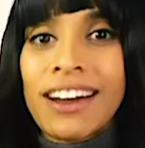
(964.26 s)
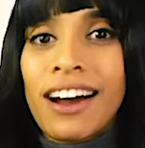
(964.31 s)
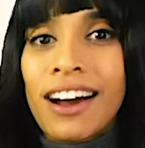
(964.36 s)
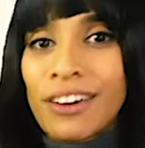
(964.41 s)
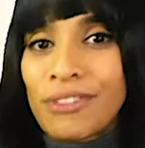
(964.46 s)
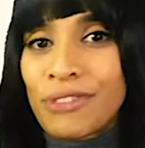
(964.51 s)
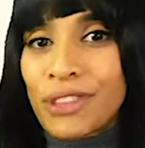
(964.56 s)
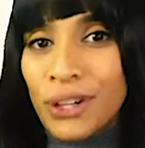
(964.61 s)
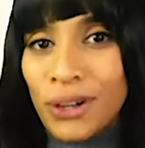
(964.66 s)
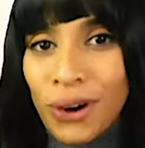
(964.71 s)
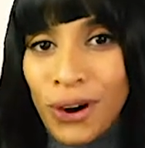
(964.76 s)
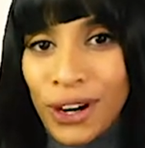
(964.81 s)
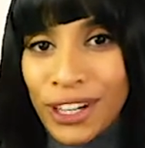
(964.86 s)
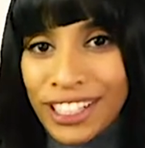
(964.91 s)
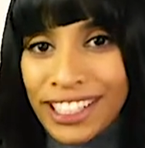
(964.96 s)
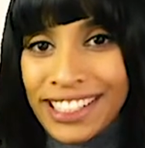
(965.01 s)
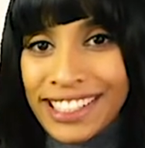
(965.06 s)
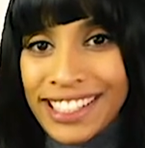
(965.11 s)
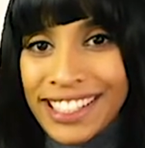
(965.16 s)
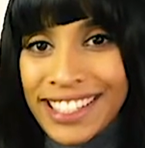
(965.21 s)
of their
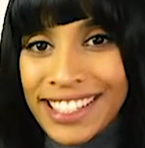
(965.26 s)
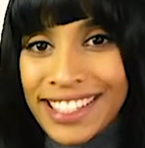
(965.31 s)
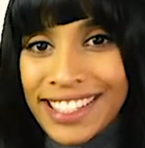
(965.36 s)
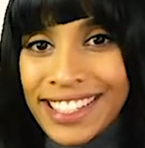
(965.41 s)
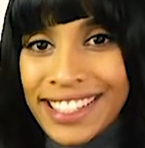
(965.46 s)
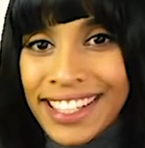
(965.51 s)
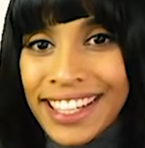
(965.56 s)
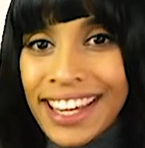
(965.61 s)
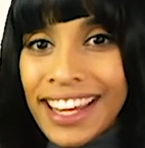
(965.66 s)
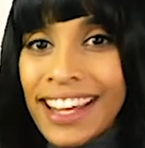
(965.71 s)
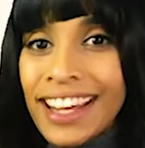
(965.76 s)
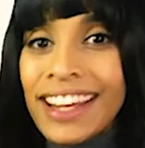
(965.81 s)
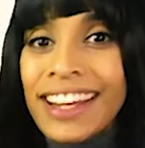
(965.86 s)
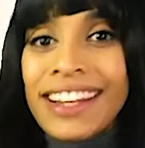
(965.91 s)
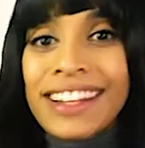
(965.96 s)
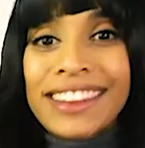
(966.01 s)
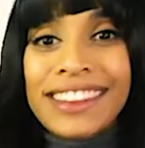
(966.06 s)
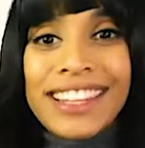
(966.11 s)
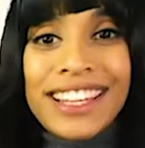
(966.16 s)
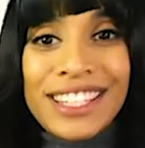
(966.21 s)
audiences.
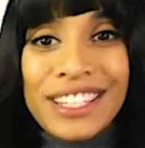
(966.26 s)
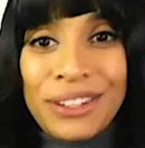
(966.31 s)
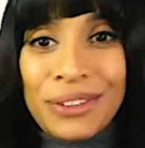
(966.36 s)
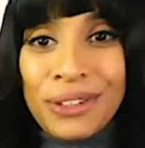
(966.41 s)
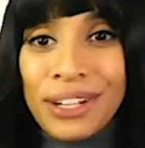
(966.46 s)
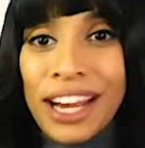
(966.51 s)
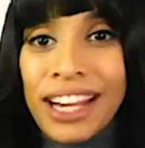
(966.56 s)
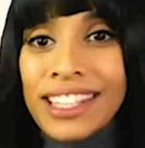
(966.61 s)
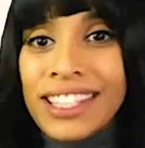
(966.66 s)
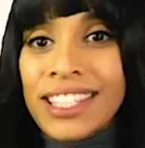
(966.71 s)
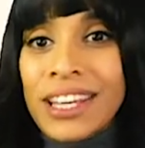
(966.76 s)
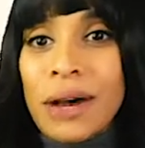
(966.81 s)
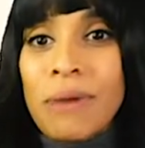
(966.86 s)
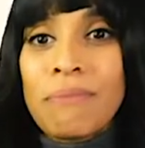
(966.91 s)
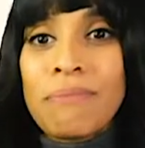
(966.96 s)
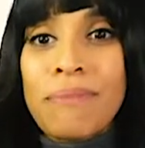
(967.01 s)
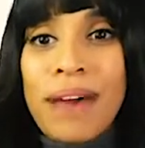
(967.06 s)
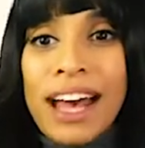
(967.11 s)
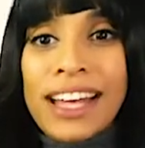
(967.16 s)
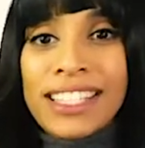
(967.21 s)
This creates a
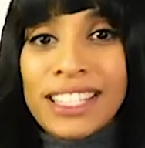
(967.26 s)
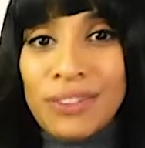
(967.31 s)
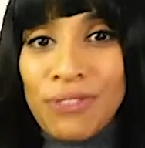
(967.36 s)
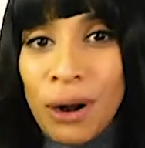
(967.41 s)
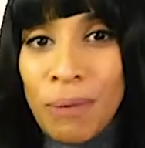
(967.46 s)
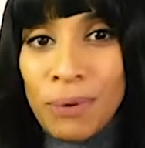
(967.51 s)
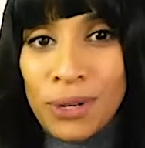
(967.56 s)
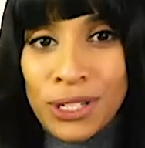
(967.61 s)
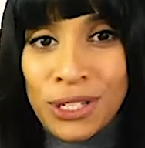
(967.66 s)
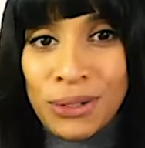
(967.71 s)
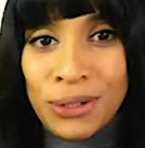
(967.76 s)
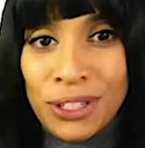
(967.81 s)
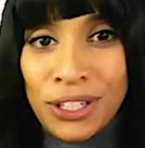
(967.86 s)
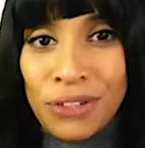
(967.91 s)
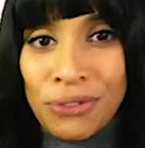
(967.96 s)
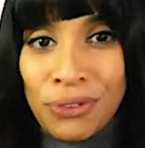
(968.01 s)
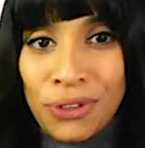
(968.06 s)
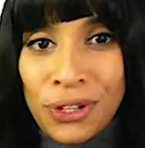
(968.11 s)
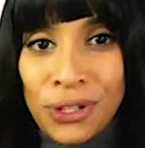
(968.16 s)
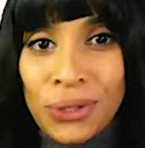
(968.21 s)
massive opportunity
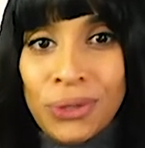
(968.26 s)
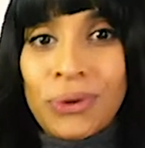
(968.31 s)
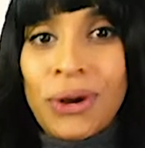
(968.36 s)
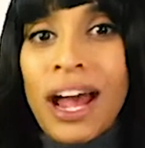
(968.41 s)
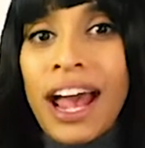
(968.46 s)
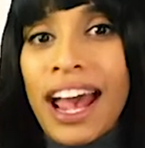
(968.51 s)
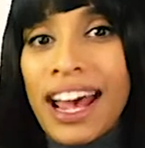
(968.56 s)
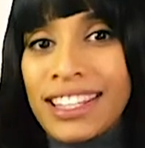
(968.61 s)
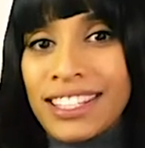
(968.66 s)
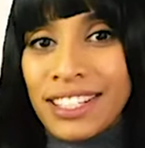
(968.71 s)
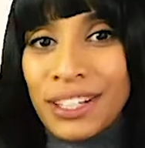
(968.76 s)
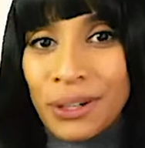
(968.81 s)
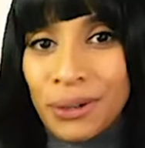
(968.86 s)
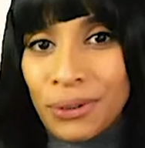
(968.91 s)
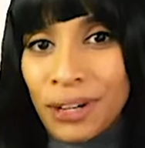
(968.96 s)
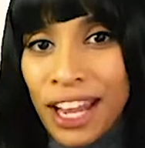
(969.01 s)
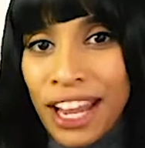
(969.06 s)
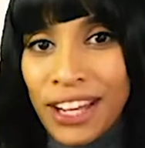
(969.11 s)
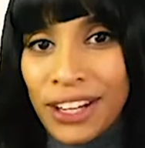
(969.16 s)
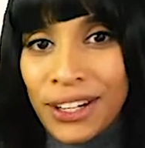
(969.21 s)
for you as a
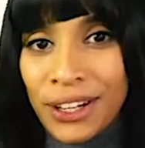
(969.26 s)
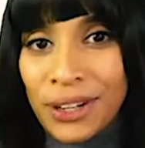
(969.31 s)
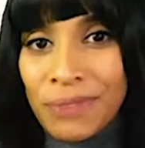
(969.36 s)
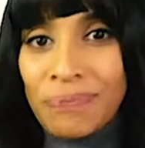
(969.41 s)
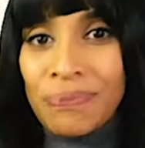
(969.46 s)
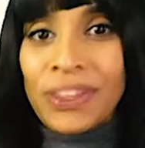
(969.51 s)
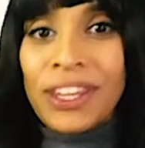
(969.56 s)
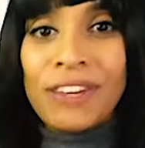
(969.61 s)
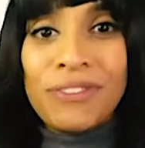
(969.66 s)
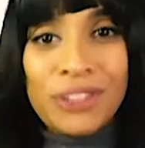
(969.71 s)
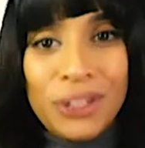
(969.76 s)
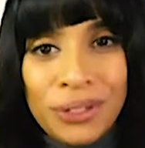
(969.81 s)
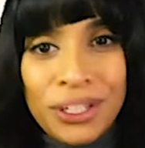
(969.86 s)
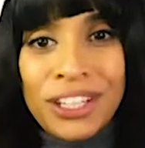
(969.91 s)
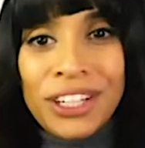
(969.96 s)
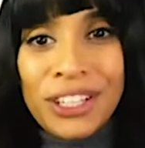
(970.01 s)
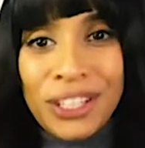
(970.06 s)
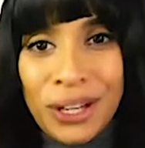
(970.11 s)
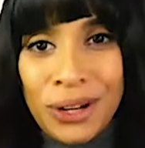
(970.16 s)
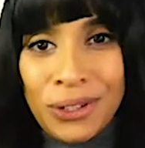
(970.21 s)
creator, if you can
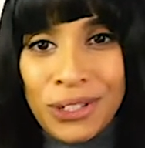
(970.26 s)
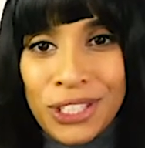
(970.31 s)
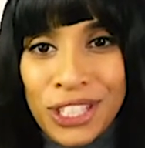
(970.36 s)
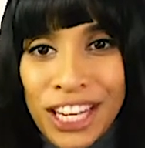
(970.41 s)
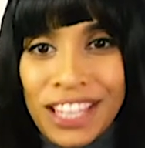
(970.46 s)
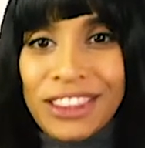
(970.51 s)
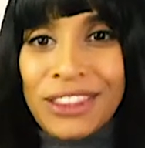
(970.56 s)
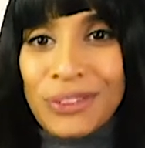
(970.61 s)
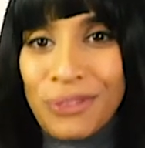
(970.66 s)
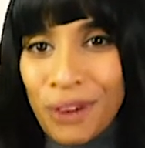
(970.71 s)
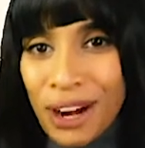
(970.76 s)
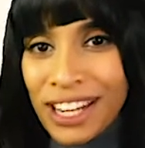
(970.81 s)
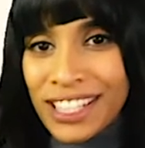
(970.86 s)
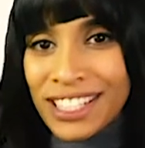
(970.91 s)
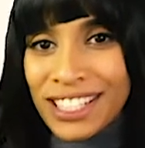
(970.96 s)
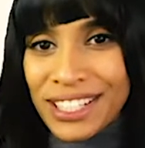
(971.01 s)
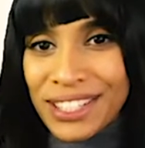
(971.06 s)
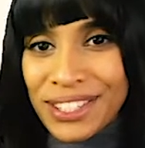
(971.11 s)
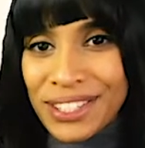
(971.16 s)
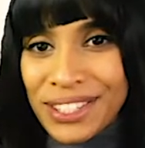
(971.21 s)
negotiate the right
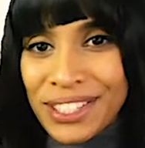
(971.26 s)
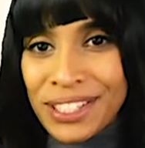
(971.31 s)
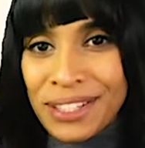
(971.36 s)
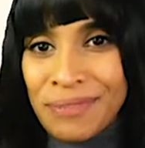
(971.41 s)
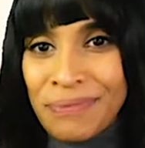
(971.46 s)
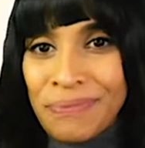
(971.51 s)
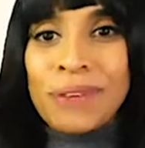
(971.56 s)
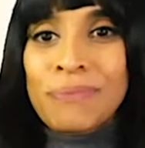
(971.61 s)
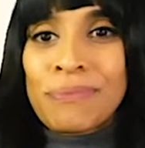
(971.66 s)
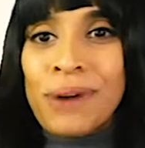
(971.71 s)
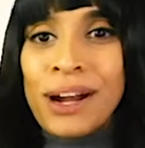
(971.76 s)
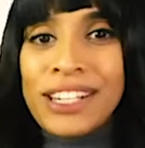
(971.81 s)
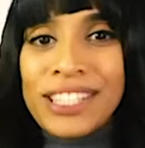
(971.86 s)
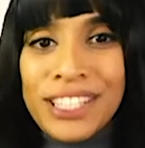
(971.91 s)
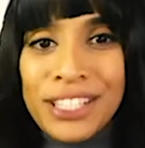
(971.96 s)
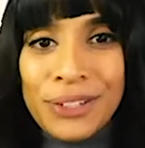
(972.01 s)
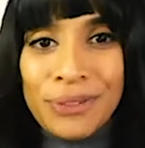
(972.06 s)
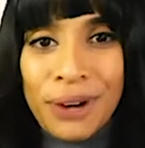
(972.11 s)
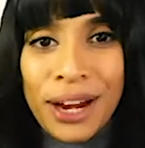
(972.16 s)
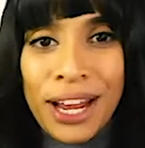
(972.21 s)
deals.
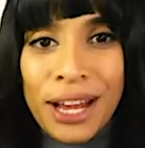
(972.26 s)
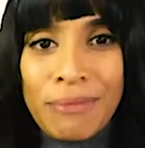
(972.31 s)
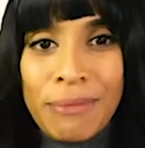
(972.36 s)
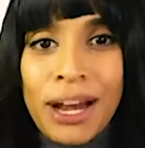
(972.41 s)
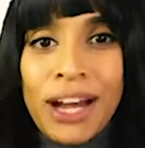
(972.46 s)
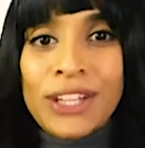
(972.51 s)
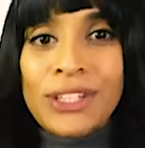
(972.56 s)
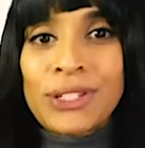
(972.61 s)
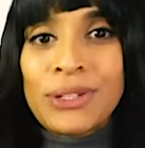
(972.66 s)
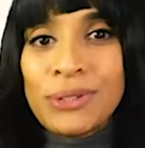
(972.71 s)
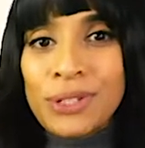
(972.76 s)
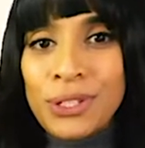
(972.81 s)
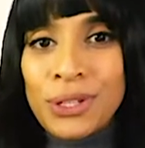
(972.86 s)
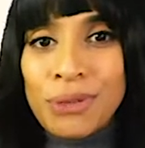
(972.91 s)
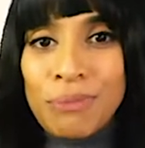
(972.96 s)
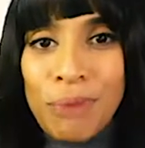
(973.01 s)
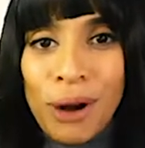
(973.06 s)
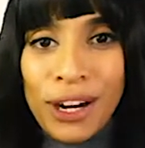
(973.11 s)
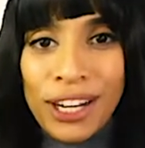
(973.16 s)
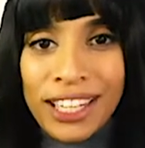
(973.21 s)
Brendan Graham, a YouTube
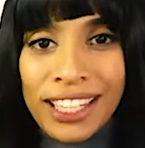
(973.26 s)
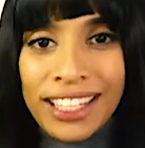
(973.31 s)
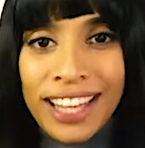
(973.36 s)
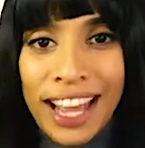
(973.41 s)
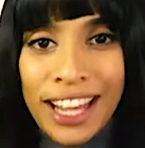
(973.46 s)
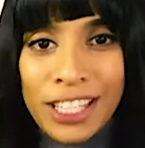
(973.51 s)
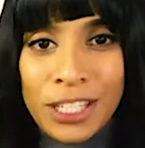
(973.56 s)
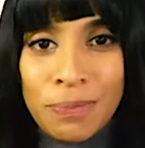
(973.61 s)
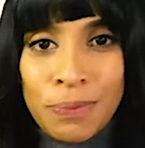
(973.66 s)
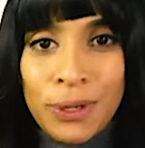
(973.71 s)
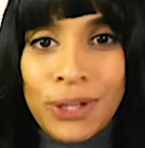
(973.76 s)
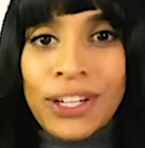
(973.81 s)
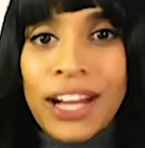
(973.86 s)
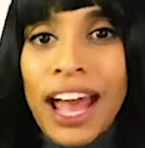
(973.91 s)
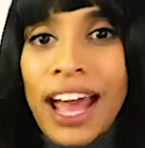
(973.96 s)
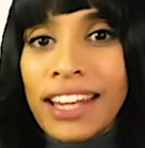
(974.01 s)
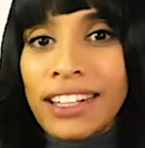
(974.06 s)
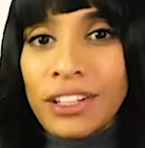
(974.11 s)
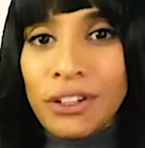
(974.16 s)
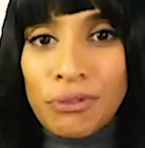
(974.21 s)
marketing expert
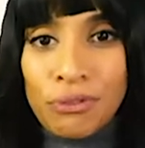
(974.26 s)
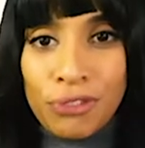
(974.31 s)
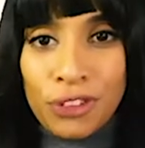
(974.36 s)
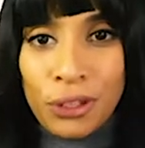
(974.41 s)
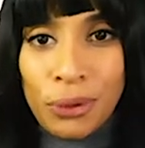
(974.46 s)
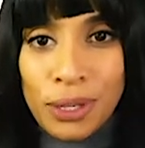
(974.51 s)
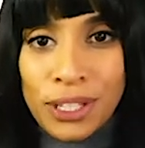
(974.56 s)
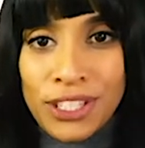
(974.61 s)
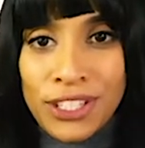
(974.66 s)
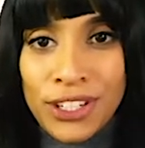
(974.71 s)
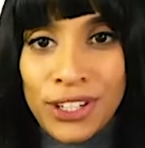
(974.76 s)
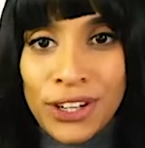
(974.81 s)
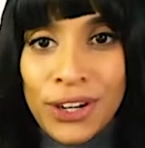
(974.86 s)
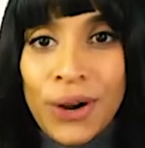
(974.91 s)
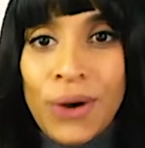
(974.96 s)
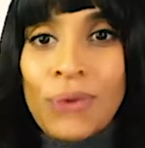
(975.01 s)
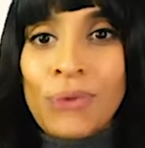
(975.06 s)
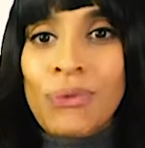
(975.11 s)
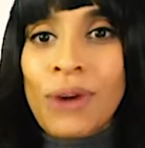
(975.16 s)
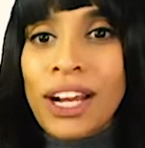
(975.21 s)
and influencer,
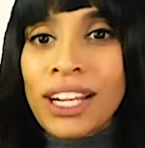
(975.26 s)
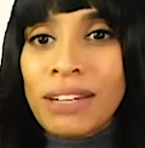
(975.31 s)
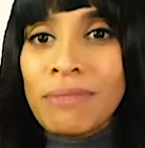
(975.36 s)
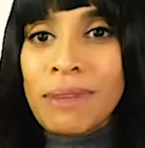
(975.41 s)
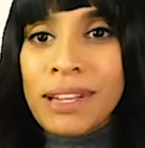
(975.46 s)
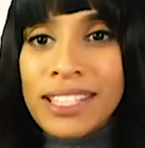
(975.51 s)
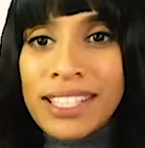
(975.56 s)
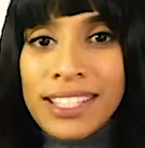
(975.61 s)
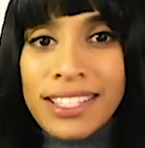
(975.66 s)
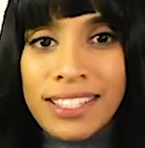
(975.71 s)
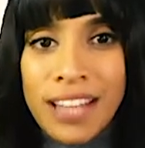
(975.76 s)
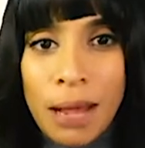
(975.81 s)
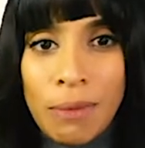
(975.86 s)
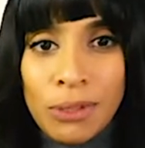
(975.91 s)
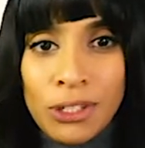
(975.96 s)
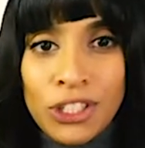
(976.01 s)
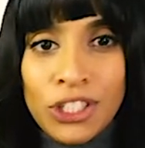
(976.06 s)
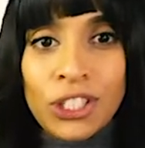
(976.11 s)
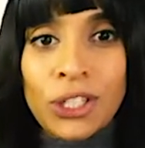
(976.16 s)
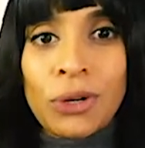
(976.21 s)
recommends
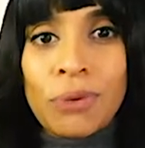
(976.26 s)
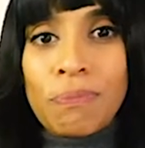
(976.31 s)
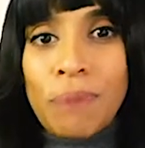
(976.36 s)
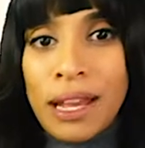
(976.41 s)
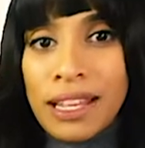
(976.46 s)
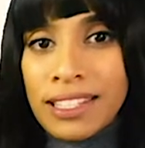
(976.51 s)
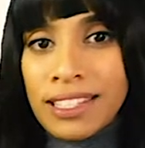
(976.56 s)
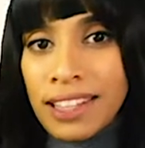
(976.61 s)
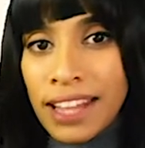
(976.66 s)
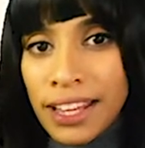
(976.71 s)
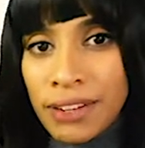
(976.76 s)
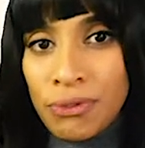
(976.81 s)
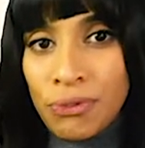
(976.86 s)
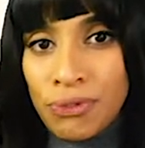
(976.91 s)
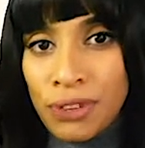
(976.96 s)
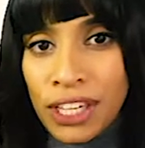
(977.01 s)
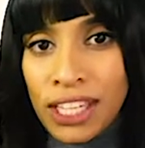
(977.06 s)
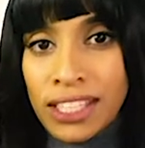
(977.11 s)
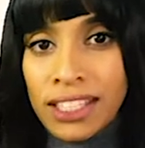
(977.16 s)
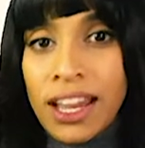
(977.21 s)
establishing your baseline
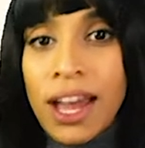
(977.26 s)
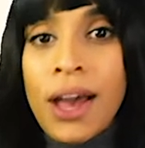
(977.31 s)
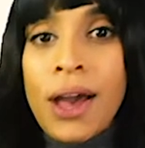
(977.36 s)
fee